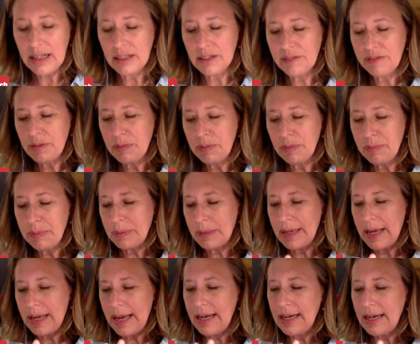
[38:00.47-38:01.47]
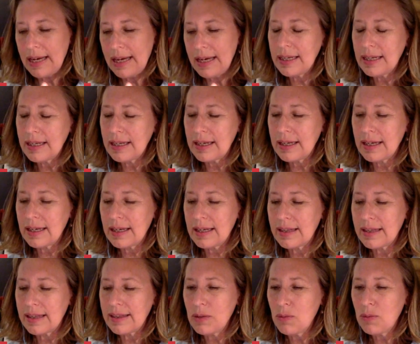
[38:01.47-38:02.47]
colorful people. And
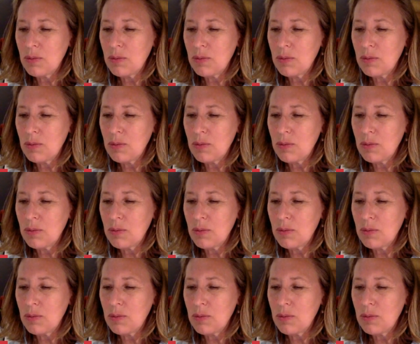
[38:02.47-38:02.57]
they